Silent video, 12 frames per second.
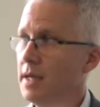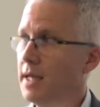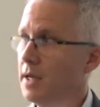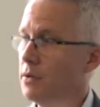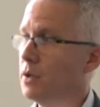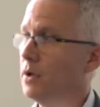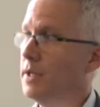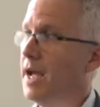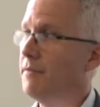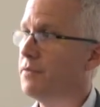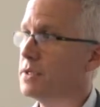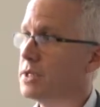it will on
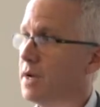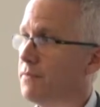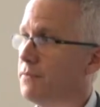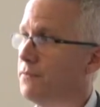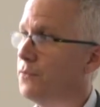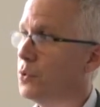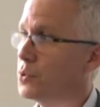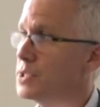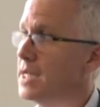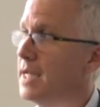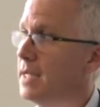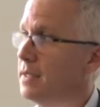average have
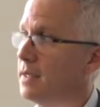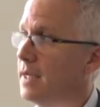14